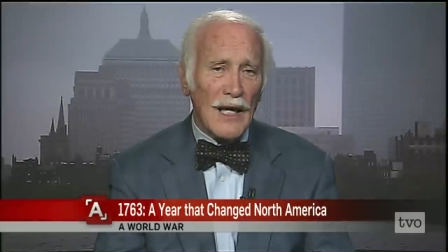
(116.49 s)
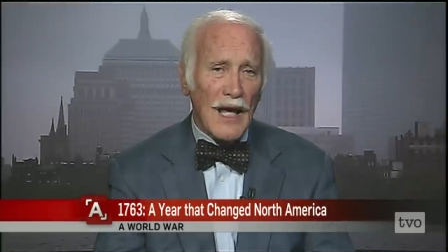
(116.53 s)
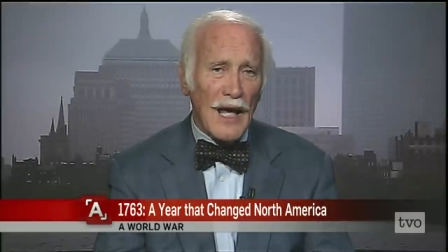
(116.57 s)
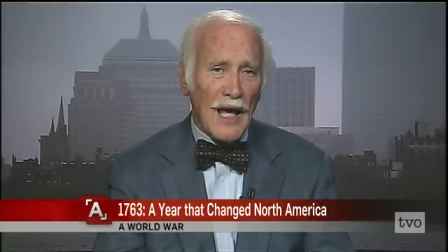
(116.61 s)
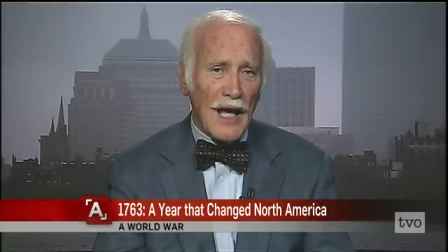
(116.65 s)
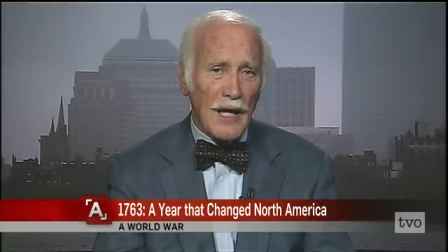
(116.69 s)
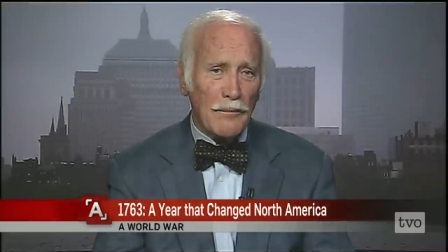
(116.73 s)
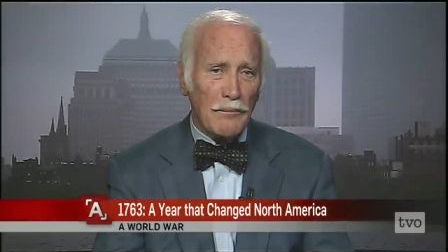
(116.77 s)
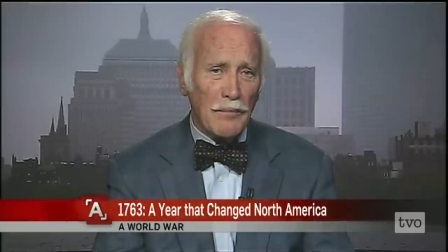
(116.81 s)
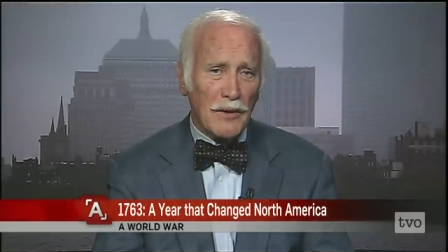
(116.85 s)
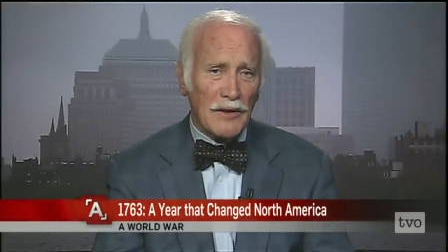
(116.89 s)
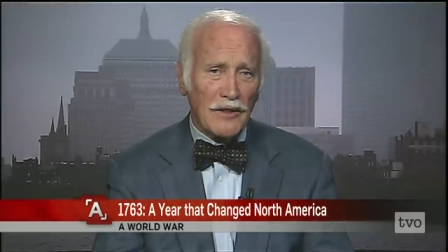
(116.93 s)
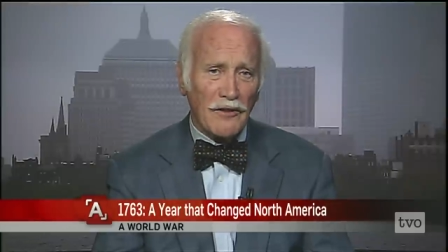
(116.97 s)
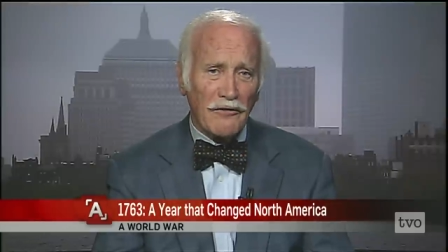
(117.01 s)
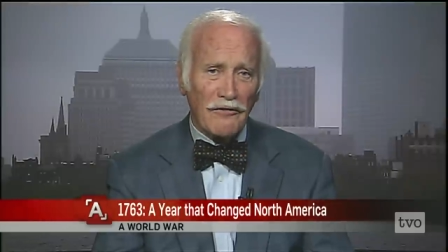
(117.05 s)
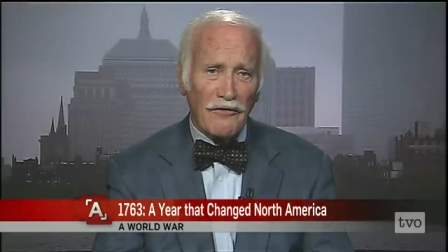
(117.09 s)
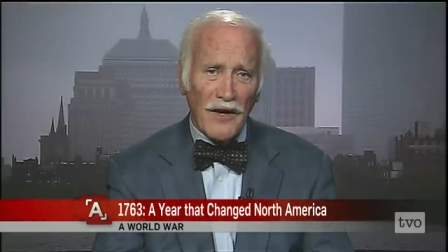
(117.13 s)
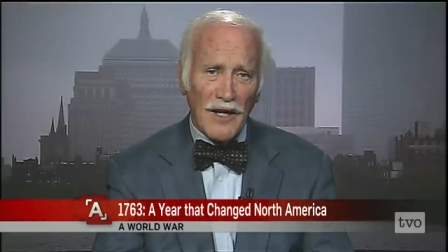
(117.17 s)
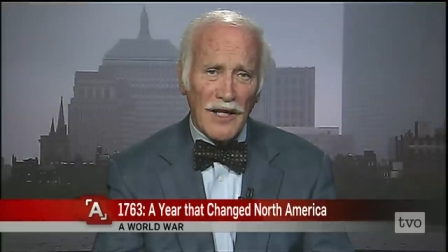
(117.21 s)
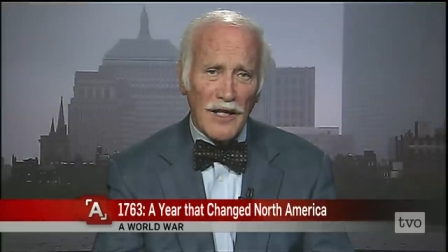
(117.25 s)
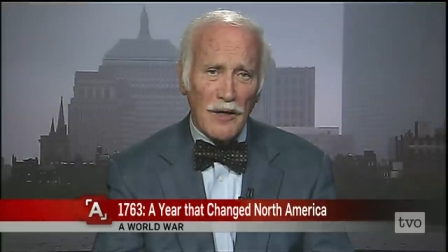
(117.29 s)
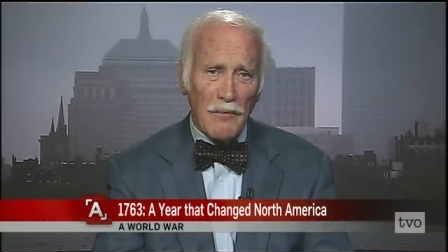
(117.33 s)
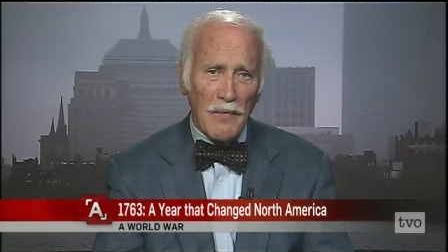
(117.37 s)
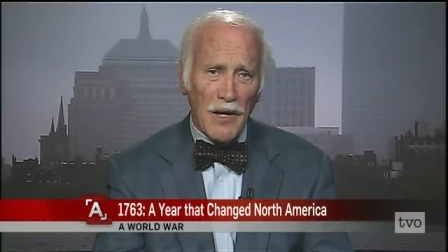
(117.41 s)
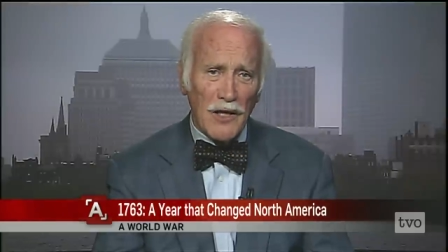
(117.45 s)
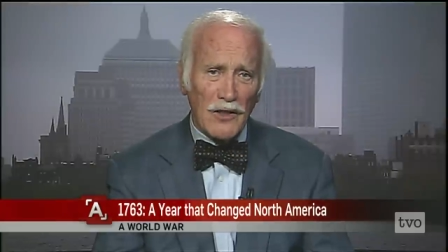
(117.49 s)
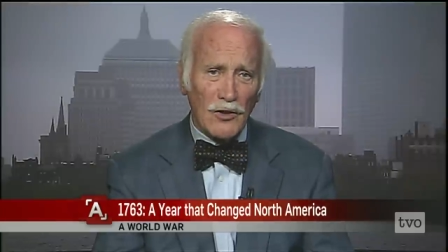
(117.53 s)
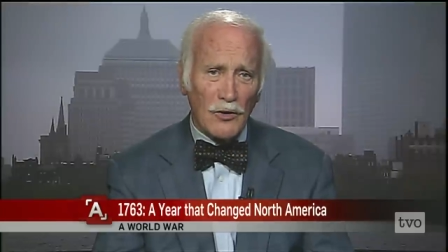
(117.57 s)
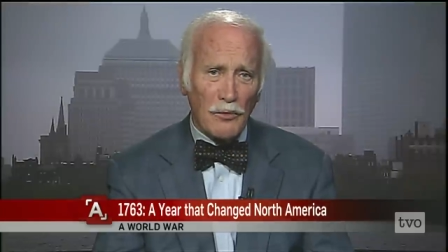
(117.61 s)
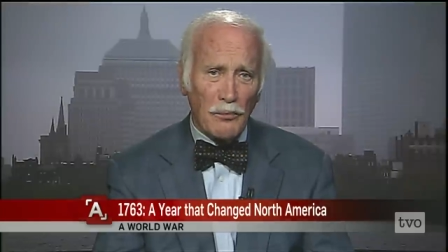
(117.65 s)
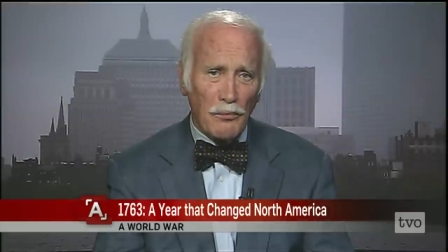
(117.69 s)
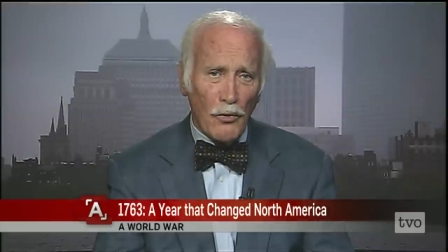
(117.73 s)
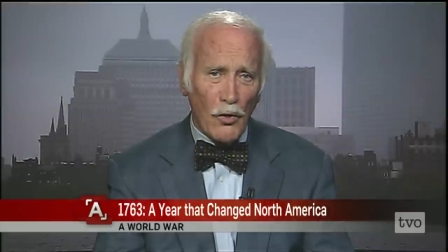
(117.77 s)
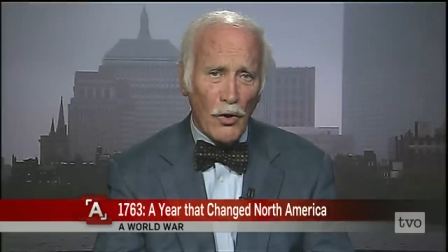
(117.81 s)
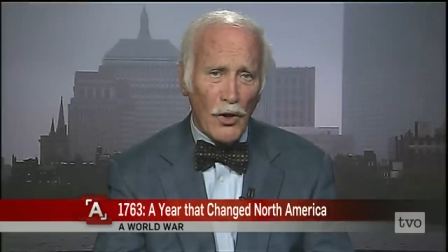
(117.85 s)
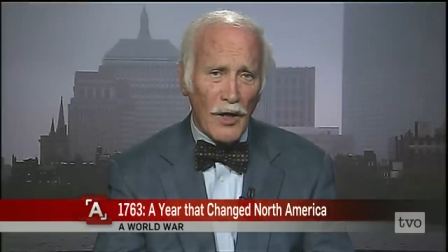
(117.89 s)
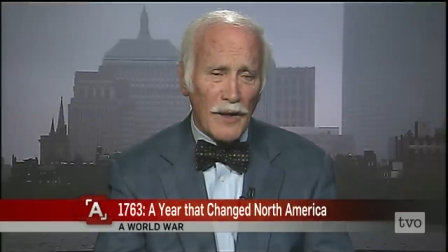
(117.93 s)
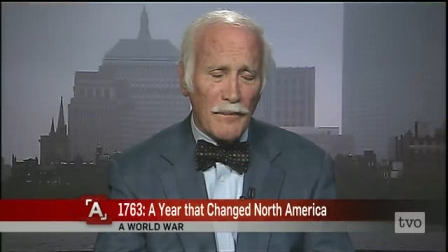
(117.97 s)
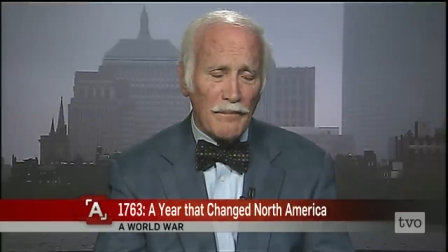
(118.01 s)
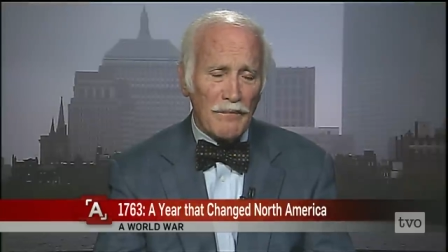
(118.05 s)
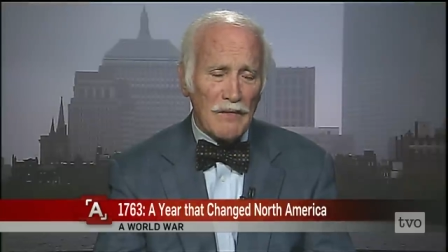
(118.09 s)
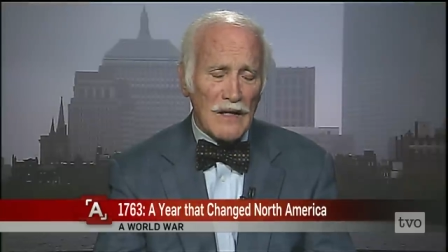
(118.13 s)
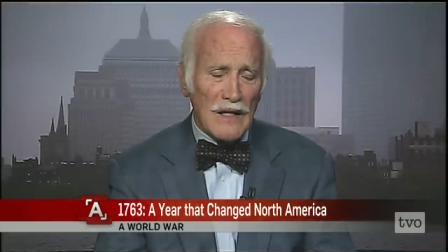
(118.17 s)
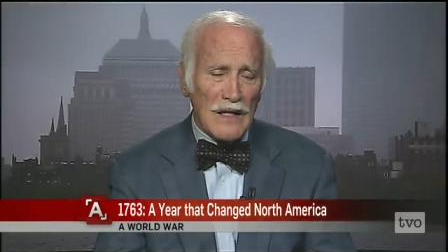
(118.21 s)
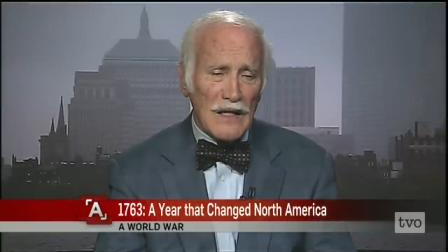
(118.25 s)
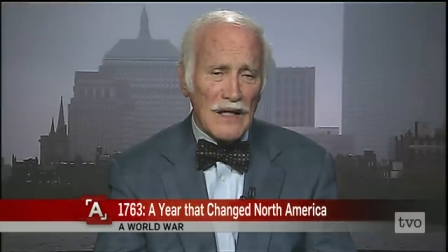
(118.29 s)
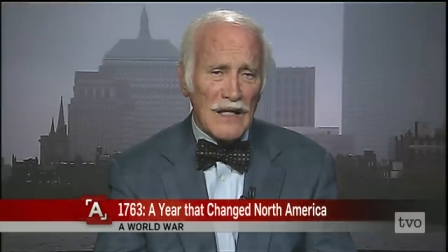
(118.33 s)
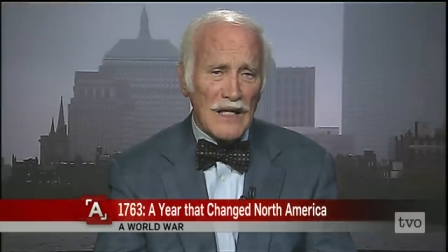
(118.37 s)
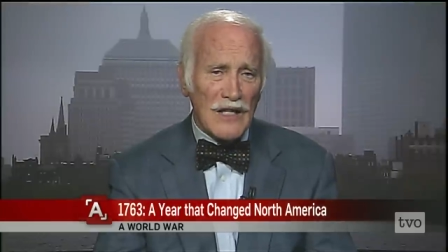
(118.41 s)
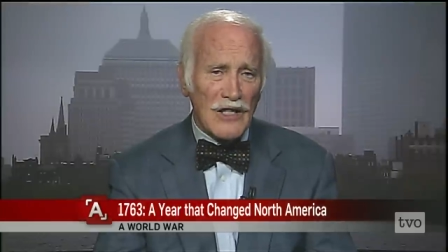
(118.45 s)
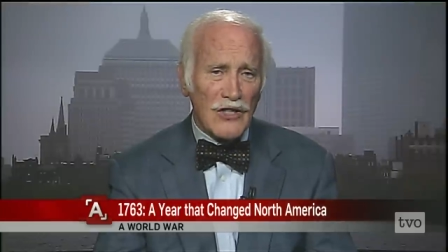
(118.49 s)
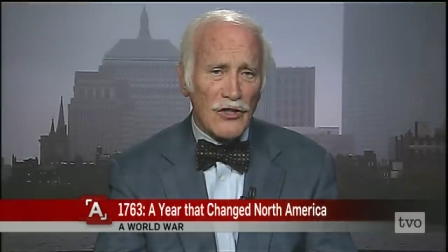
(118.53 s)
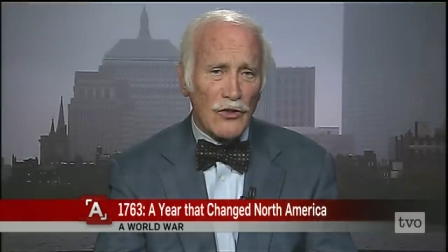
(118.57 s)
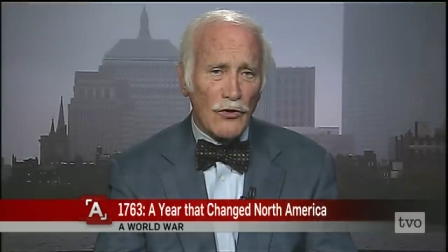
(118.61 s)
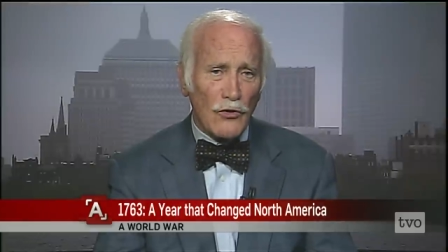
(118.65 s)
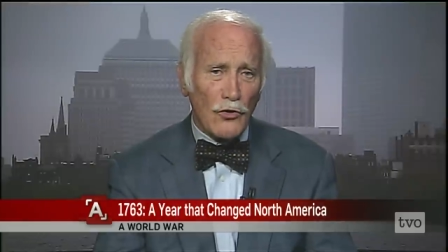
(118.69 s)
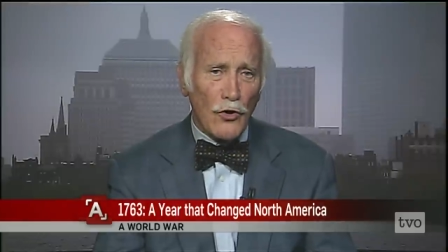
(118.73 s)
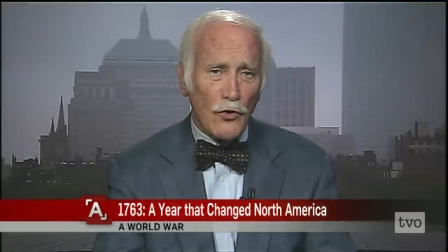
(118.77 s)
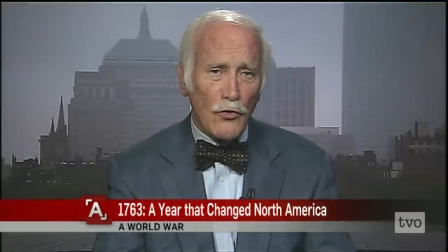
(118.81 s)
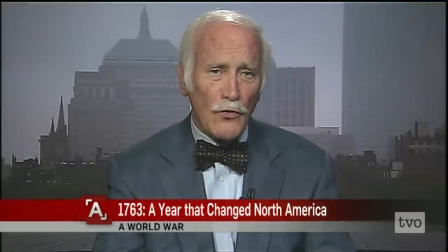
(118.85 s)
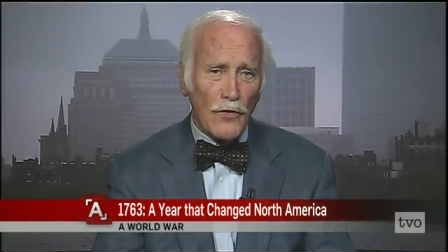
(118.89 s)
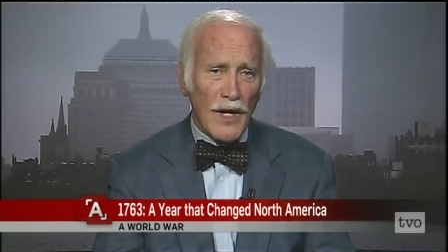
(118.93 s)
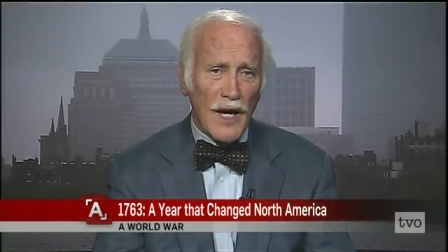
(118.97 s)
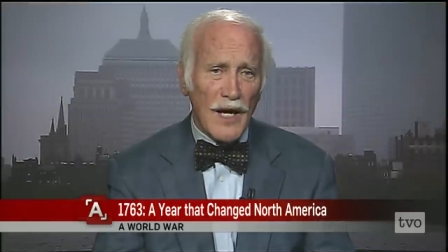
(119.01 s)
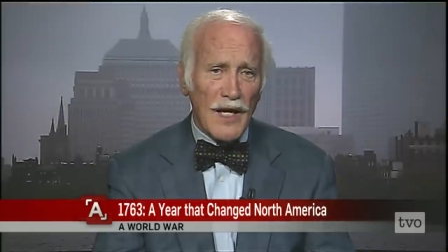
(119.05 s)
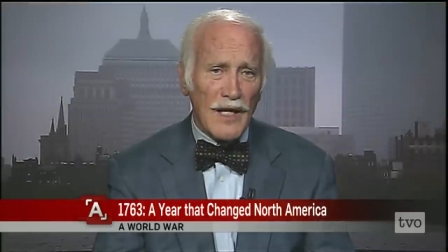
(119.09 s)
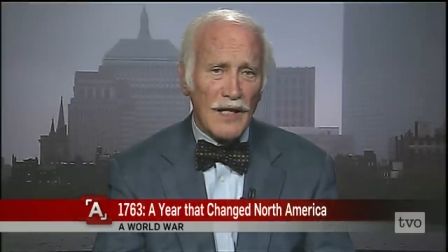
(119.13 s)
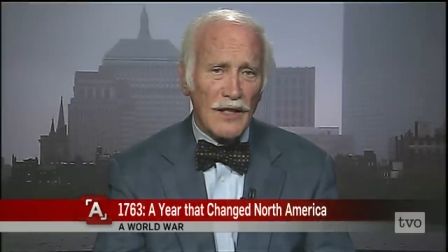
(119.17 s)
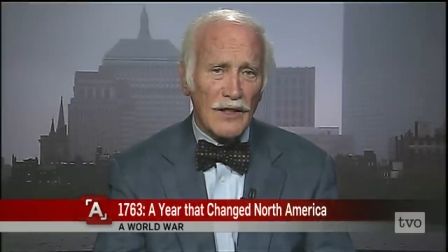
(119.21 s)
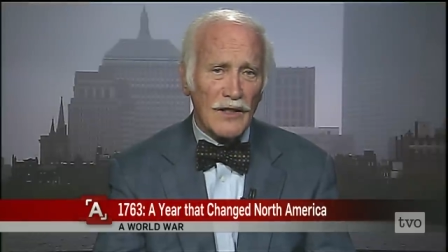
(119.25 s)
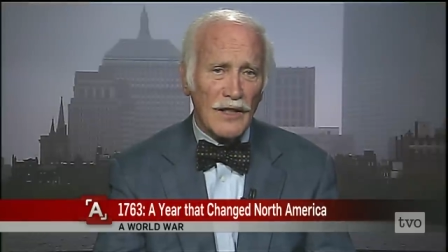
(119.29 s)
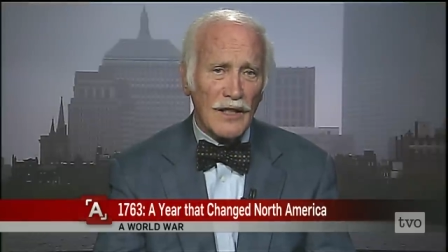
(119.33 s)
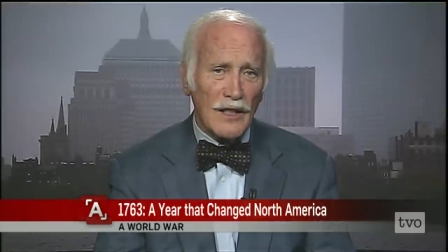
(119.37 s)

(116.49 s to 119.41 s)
And, but the fundamental point is it created